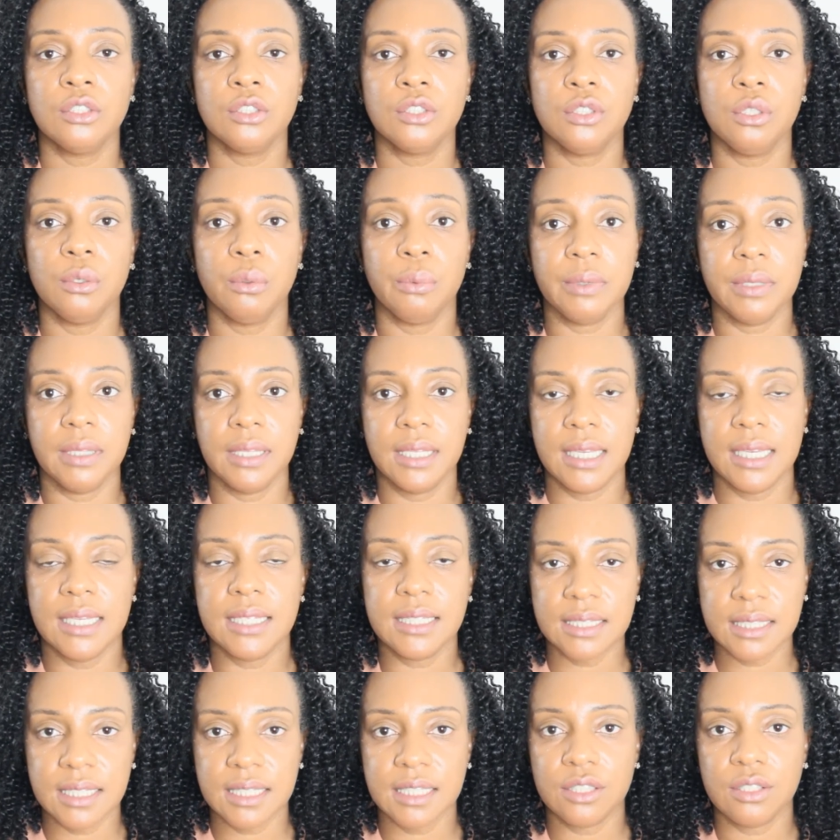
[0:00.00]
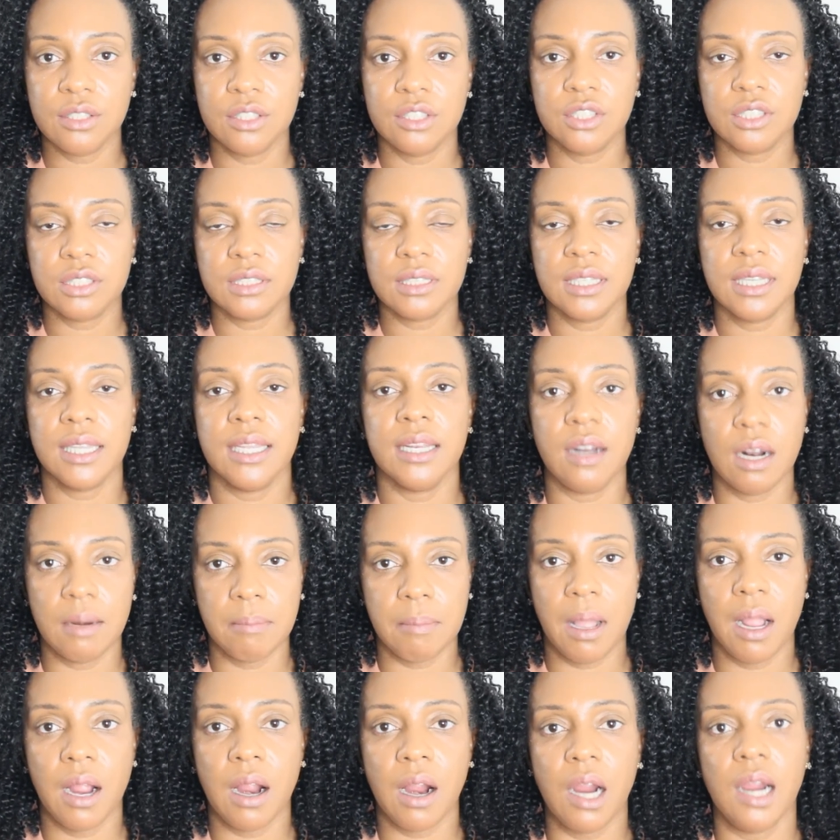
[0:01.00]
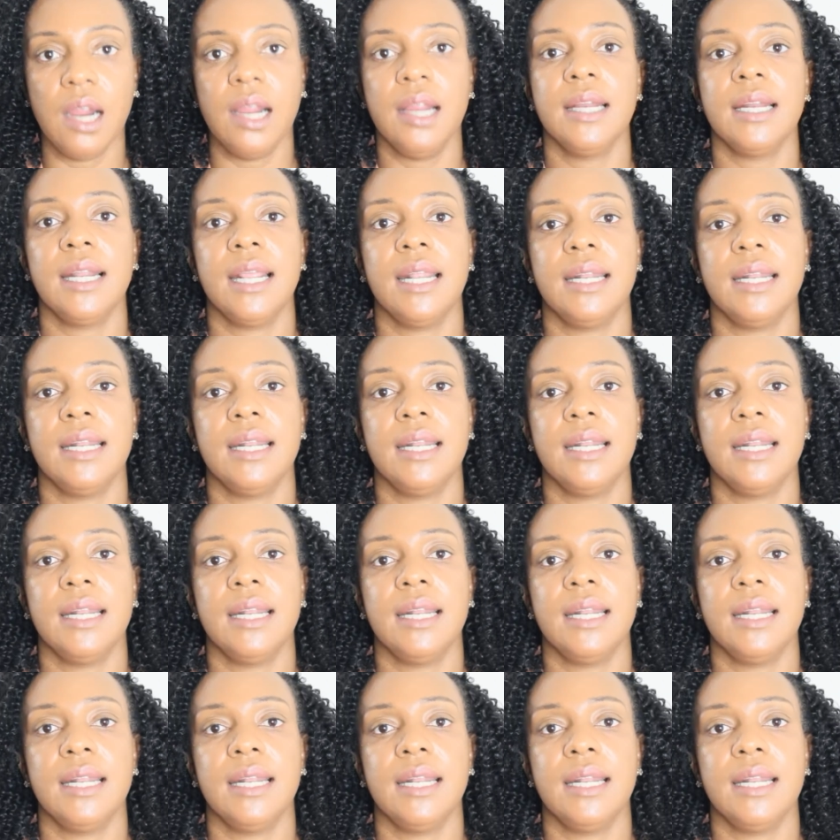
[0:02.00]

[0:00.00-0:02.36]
to release it, to just lay it on my heart,